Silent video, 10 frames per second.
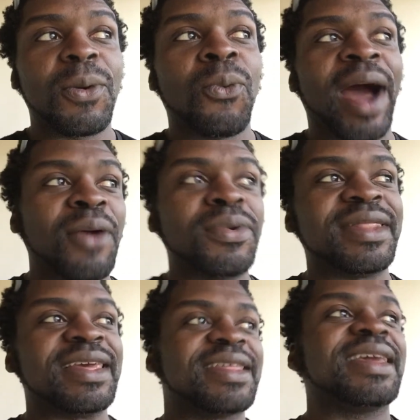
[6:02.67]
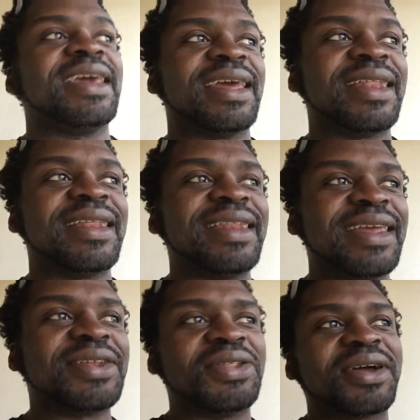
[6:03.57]
Why would this kid
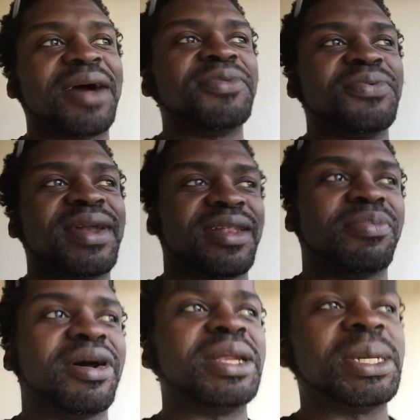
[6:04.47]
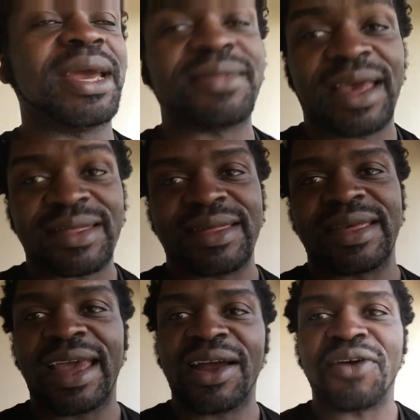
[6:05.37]
need to look up to what LeBron James has to
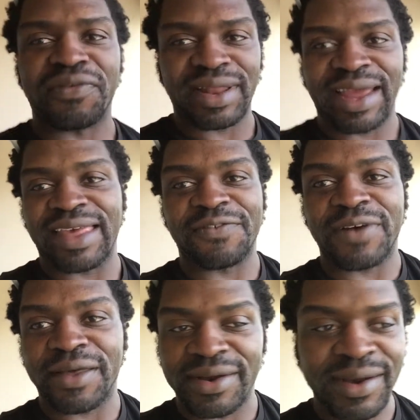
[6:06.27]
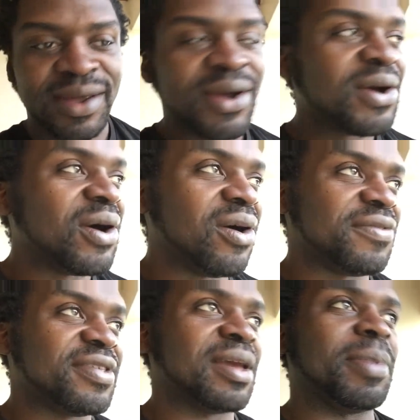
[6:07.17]
say over, like, his father,
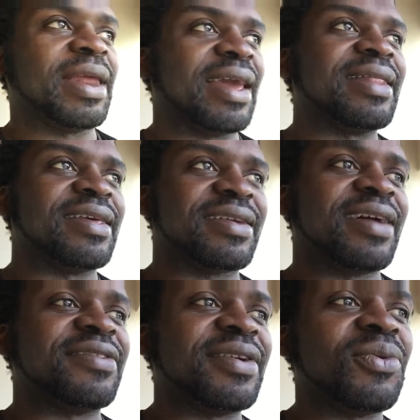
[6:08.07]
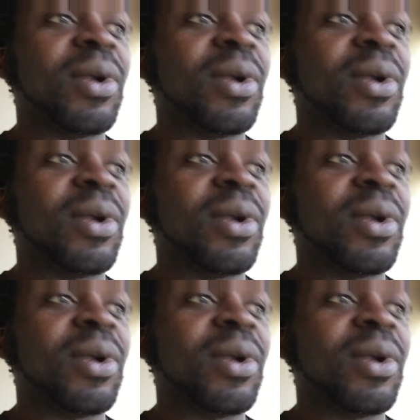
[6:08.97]
over somebody in this country?